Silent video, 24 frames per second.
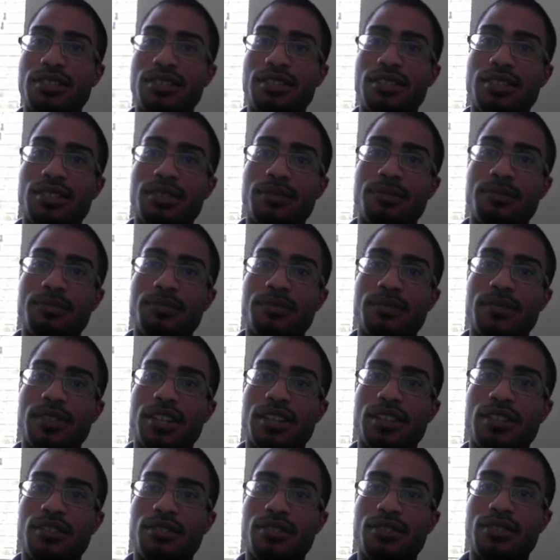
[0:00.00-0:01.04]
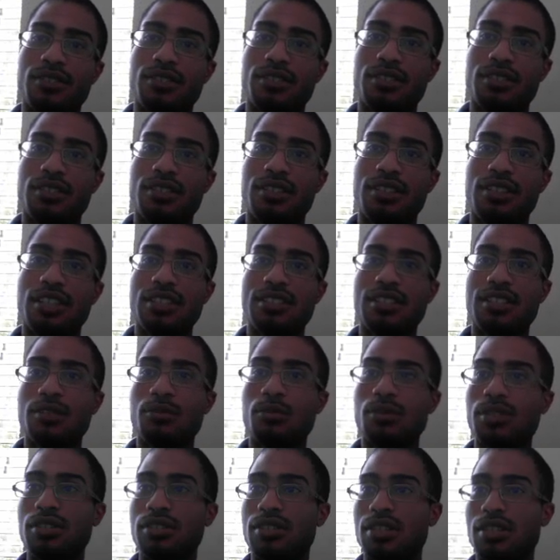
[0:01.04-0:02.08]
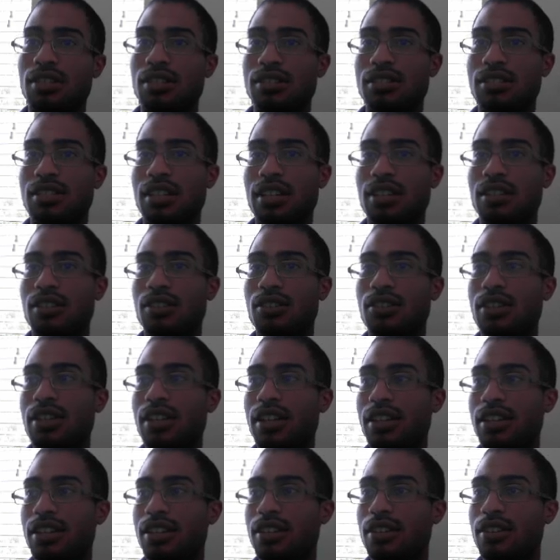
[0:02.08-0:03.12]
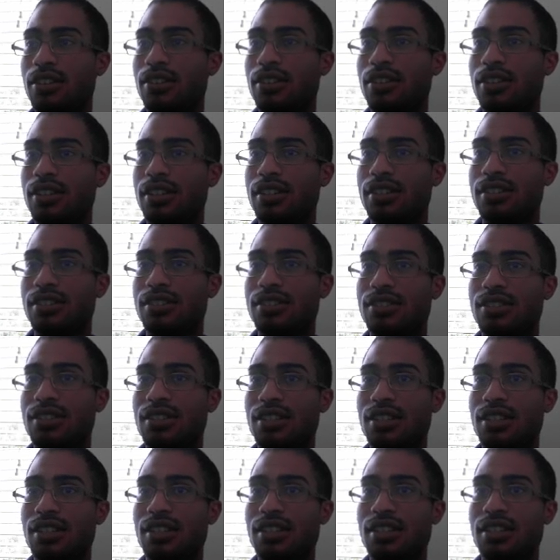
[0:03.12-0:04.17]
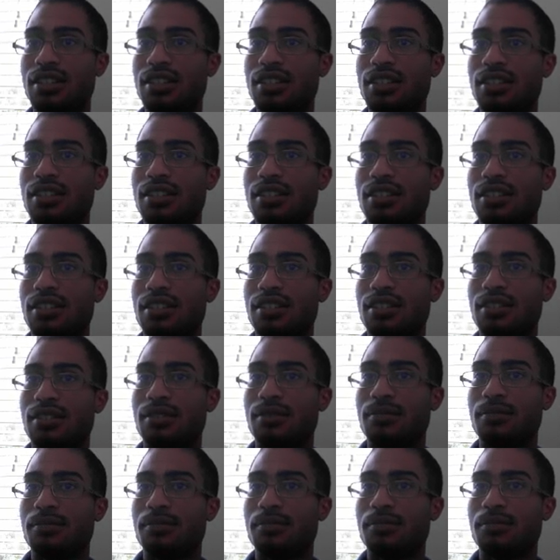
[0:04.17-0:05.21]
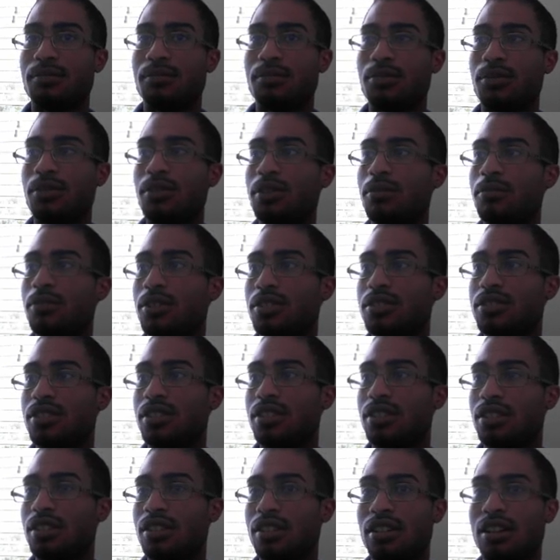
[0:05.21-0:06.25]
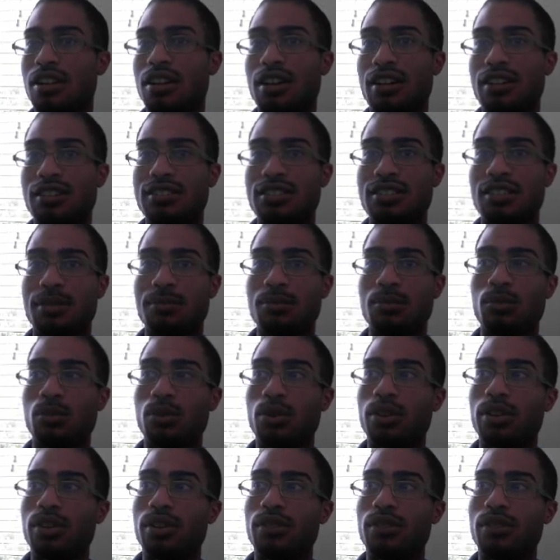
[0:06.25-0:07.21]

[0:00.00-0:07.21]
Now, the next thing I wanted to take a look at here is the pretty much the concept work